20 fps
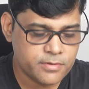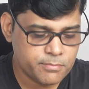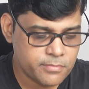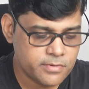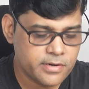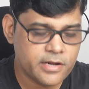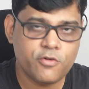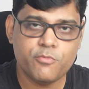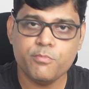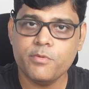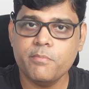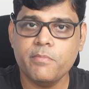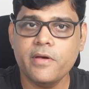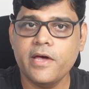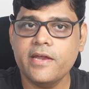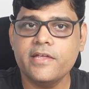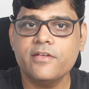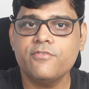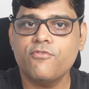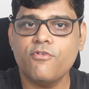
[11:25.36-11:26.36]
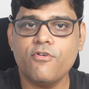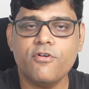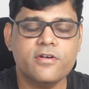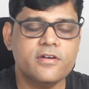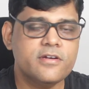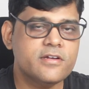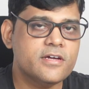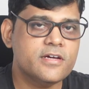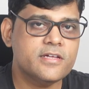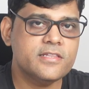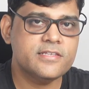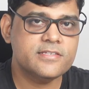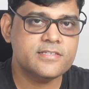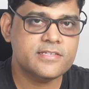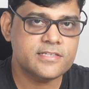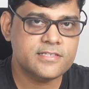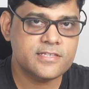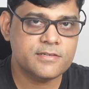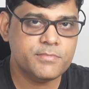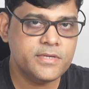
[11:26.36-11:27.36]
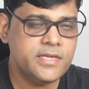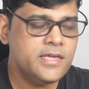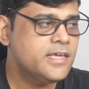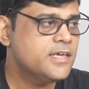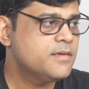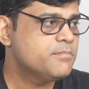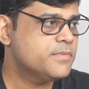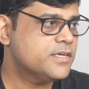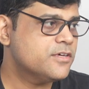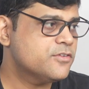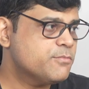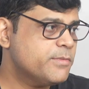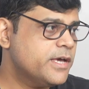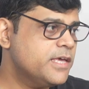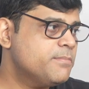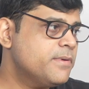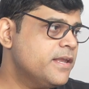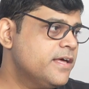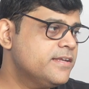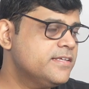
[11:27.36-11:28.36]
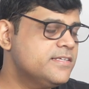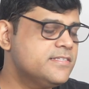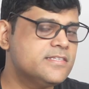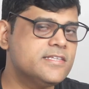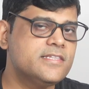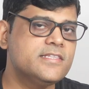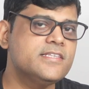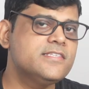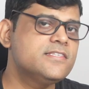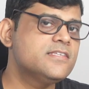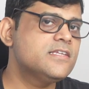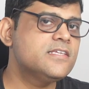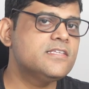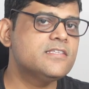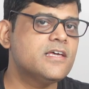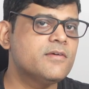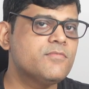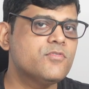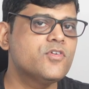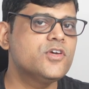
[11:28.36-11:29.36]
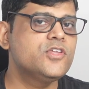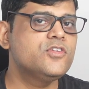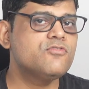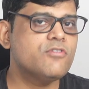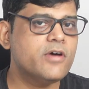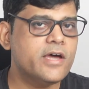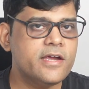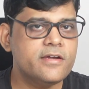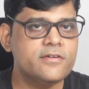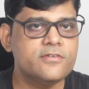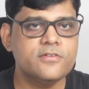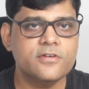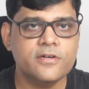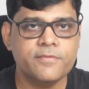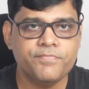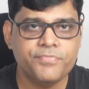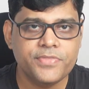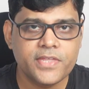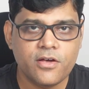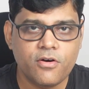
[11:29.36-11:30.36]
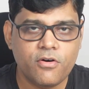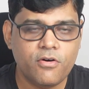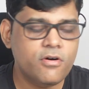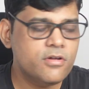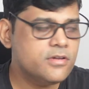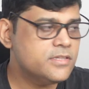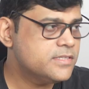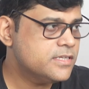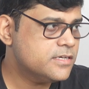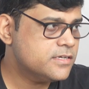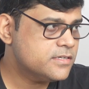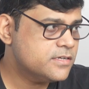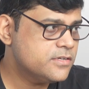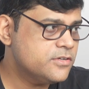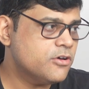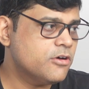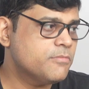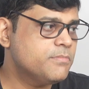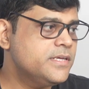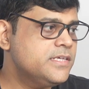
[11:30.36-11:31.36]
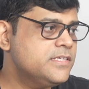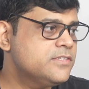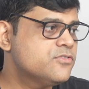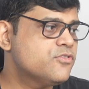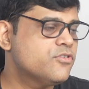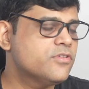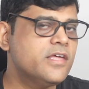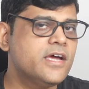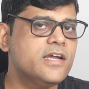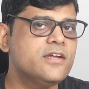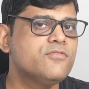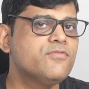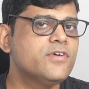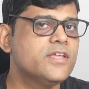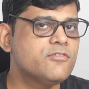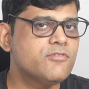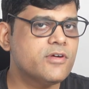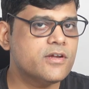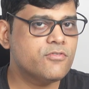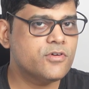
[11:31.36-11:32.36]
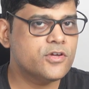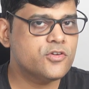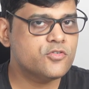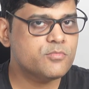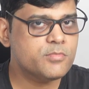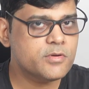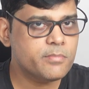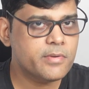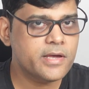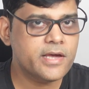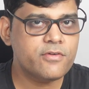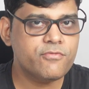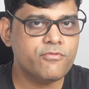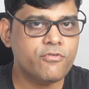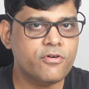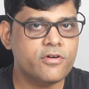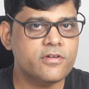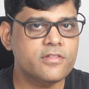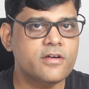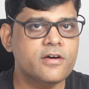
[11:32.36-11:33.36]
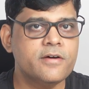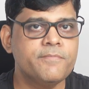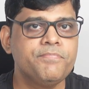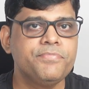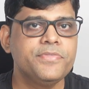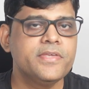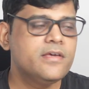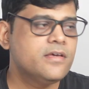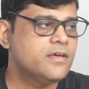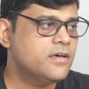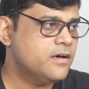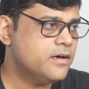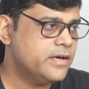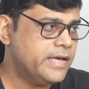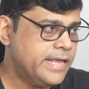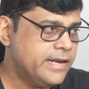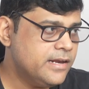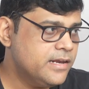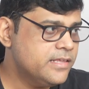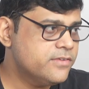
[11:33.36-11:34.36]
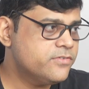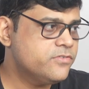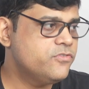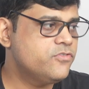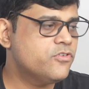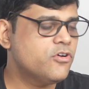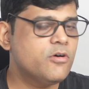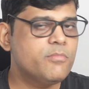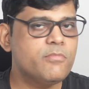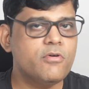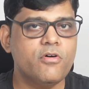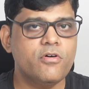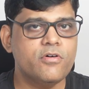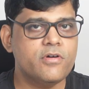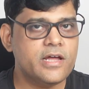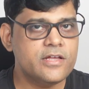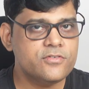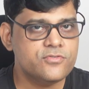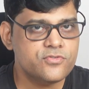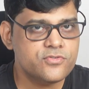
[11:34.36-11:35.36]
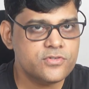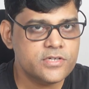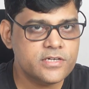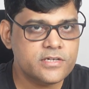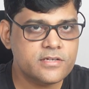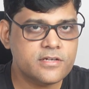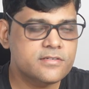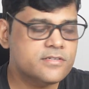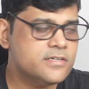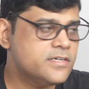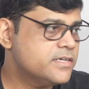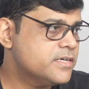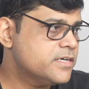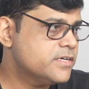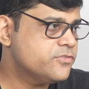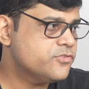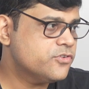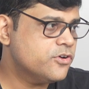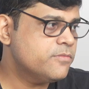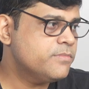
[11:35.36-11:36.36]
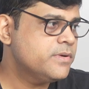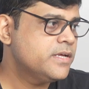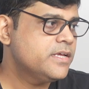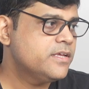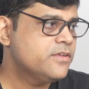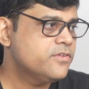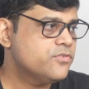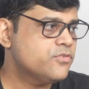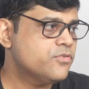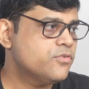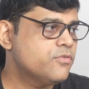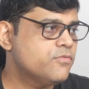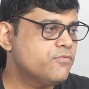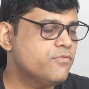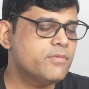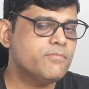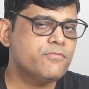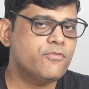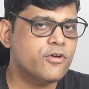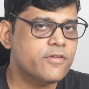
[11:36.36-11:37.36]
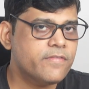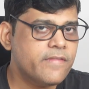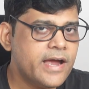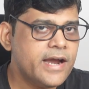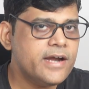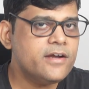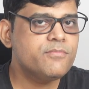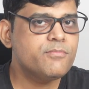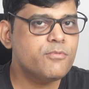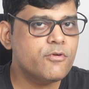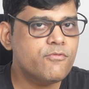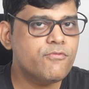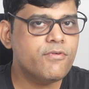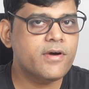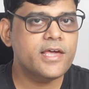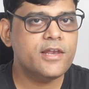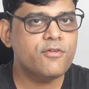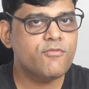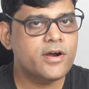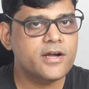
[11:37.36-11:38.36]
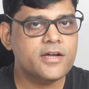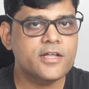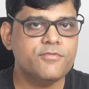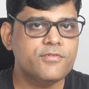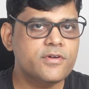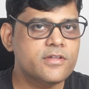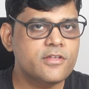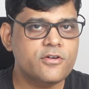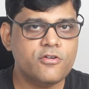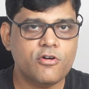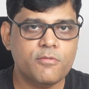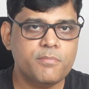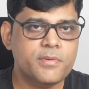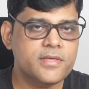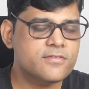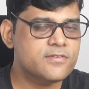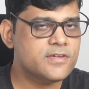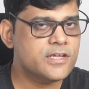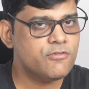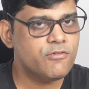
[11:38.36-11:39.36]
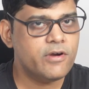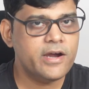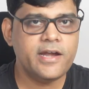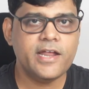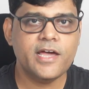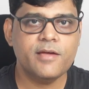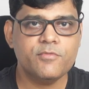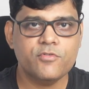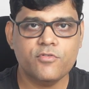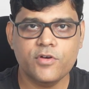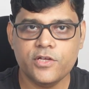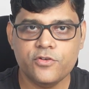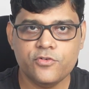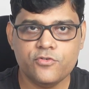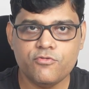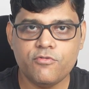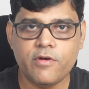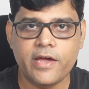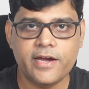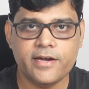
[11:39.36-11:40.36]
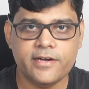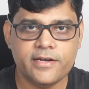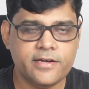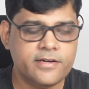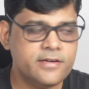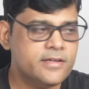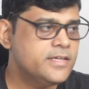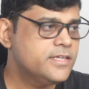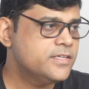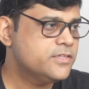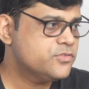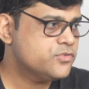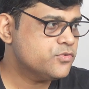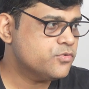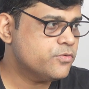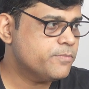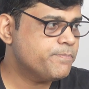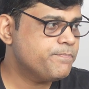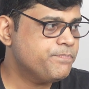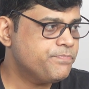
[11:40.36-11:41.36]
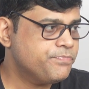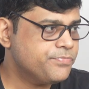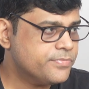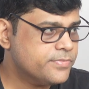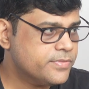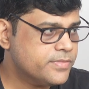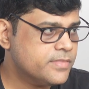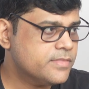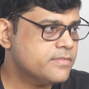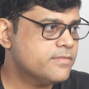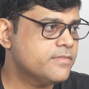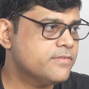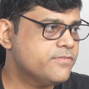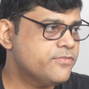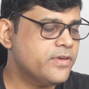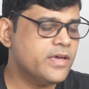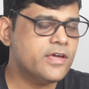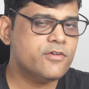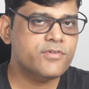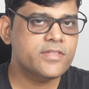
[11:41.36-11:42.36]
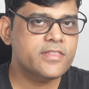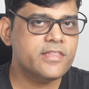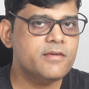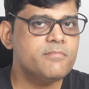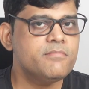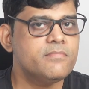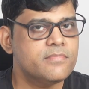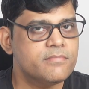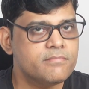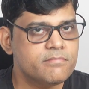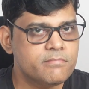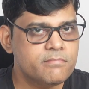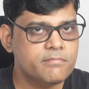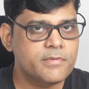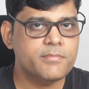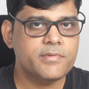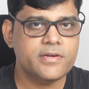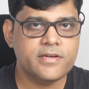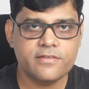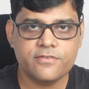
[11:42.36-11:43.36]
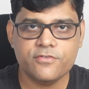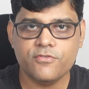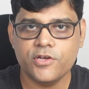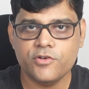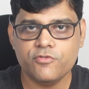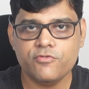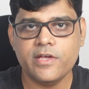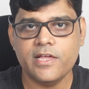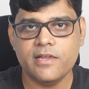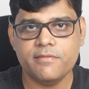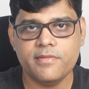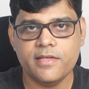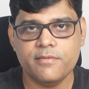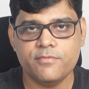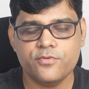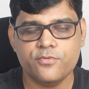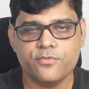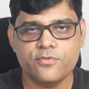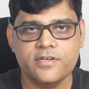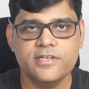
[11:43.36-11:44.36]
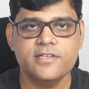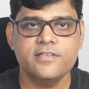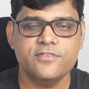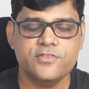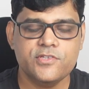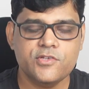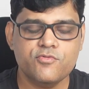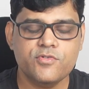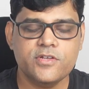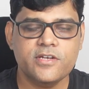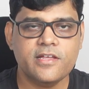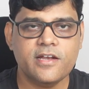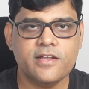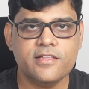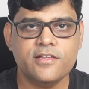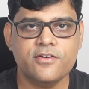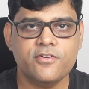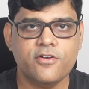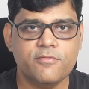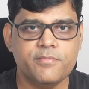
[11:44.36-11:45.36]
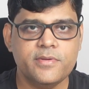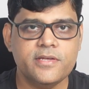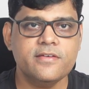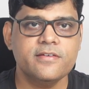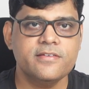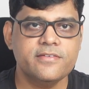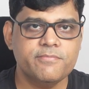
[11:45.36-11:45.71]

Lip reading: now preparing for this SAP, because my plan is in this series, I'm going to add all the topics so that when you are going to prepare for the analyst job or associate consultant job, so for that profile, whatever the topics required, I'm going to add it. So share with them. Maybe it is going to help them too. See you in another topic.